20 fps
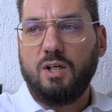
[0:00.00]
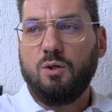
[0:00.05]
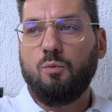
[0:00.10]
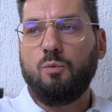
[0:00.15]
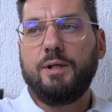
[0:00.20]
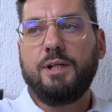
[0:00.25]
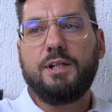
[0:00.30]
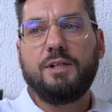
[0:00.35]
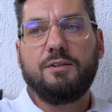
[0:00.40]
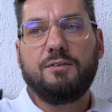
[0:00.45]

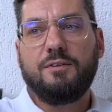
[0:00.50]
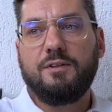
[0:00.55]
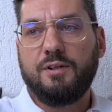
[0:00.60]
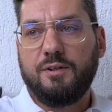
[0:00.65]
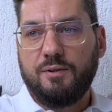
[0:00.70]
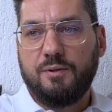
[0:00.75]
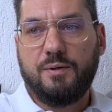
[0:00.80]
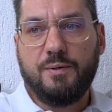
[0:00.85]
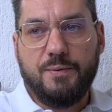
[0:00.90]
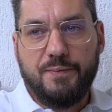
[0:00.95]
We don't
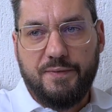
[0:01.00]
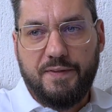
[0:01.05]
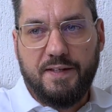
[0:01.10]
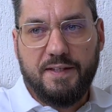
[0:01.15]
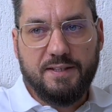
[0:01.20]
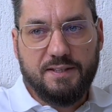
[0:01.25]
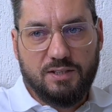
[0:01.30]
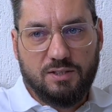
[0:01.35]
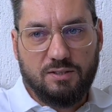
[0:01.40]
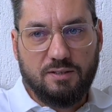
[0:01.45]
know who
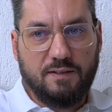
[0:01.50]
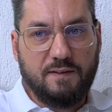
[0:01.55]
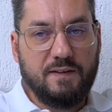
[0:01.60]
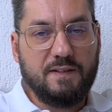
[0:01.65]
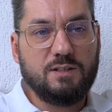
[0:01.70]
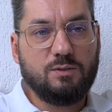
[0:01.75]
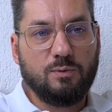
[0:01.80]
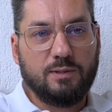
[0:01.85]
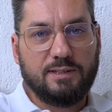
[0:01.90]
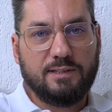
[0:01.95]

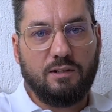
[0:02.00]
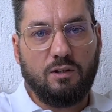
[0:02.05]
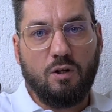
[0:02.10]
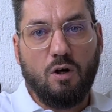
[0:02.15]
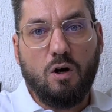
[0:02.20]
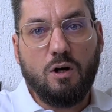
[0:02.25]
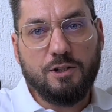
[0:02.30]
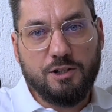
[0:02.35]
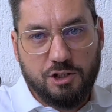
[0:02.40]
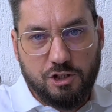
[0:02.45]
this was
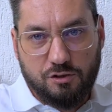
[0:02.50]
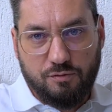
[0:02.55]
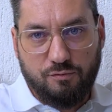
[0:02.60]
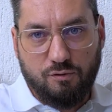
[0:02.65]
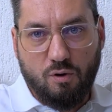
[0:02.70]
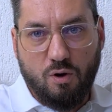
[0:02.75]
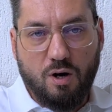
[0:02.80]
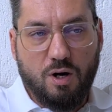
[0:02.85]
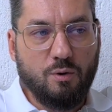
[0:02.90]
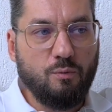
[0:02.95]
launched
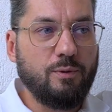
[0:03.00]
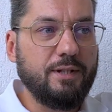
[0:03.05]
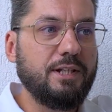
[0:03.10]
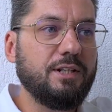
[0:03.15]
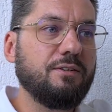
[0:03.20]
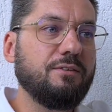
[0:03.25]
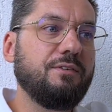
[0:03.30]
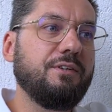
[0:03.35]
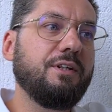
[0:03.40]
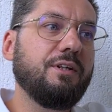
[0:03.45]
for. We
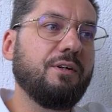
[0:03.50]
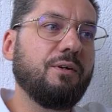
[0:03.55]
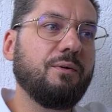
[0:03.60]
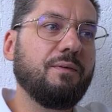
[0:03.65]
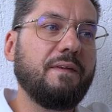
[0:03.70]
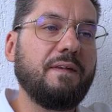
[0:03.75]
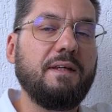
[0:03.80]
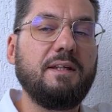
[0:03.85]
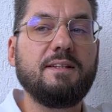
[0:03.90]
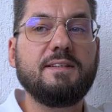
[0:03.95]
don't
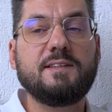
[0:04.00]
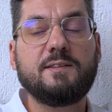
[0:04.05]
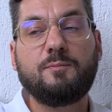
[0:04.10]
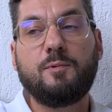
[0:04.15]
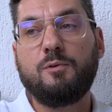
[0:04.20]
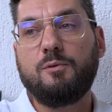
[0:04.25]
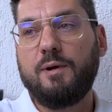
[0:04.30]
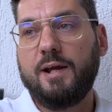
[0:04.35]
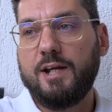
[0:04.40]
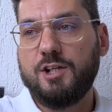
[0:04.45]
know the
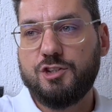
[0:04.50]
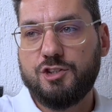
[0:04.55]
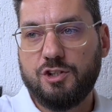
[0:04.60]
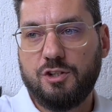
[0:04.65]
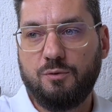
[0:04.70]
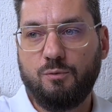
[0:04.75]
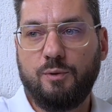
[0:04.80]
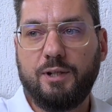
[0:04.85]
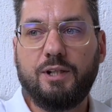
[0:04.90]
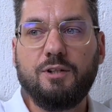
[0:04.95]

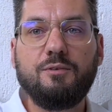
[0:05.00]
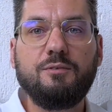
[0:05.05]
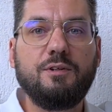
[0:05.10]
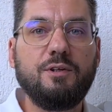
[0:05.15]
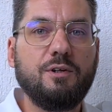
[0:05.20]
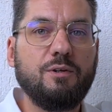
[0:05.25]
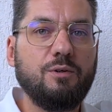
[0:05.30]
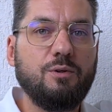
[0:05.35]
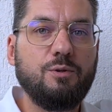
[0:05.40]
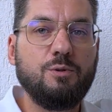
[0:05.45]
inspiration. We don't
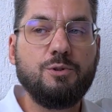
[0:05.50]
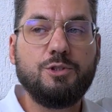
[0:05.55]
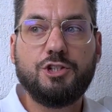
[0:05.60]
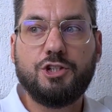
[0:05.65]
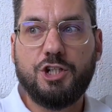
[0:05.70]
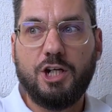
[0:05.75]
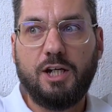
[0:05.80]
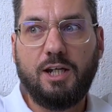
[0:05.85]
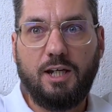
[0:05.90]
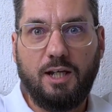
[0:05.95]
know who
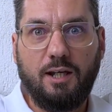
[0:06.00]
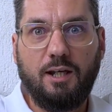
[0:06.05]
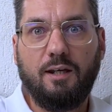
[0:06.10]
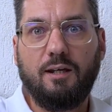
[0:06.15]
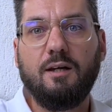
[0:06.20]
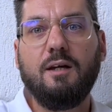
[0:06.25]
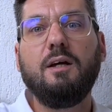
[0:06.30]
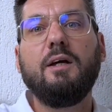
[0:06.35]
Jicky